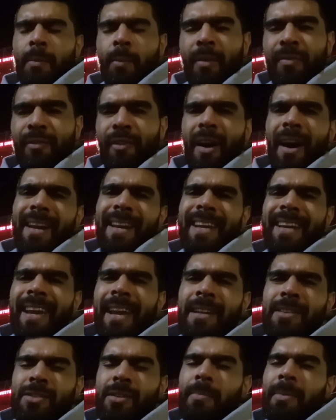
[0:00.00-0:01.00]
and we're finally
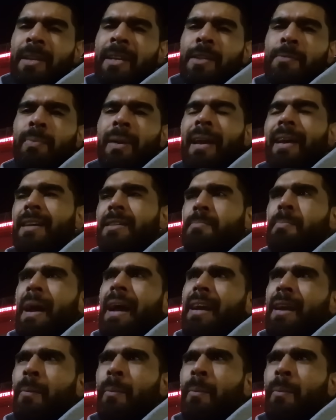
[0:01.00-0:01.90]
getting some of these players back.